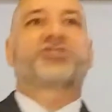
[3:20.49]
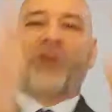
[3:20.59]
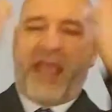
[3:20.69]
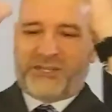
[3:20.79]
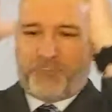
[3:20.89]

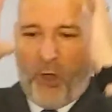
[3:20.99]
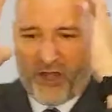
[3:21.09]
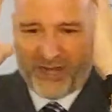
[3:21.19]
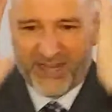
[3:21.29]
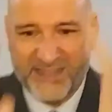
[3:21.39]

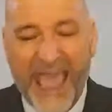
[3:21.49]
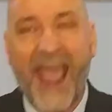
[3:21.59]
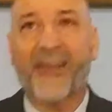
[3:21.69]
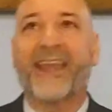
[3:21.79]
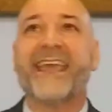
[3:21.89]
transported to
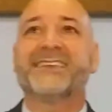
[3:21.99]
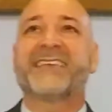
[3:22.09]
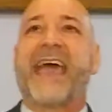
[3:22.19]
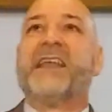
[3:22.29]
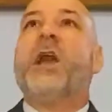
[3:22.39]
there, and he
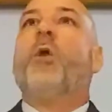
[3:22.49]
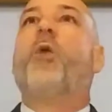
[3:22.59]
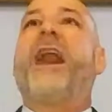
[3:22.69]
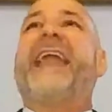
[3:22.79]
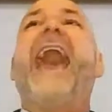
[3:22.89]
said,
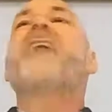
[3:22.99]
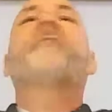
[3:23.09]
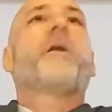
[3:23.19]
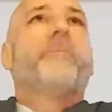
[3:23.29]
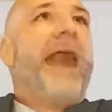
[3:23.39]

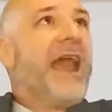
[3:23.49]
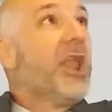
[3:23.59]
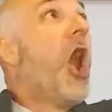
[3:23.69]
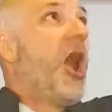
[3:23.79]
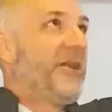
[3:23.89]
"Whatever my
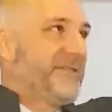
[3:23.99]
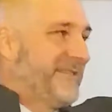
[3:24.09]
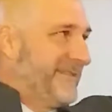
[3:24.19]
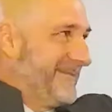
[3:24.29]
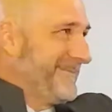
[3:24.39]
lot,
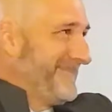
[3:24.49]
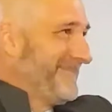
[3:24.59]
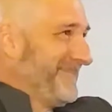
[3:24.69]
amen,